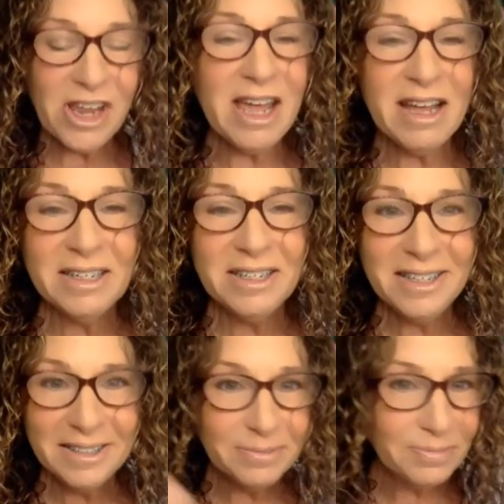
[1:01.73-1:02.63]
and
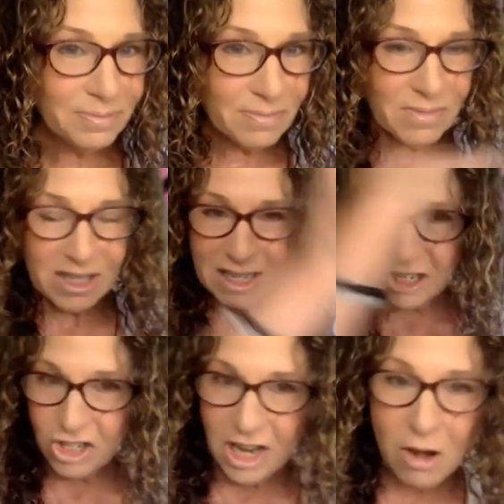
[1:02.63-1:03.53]

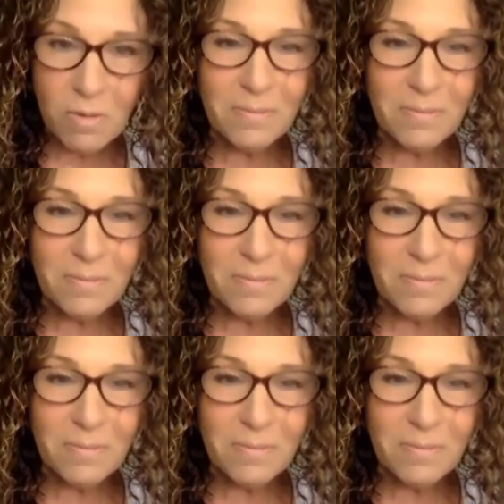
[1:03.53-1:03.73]
sage it out.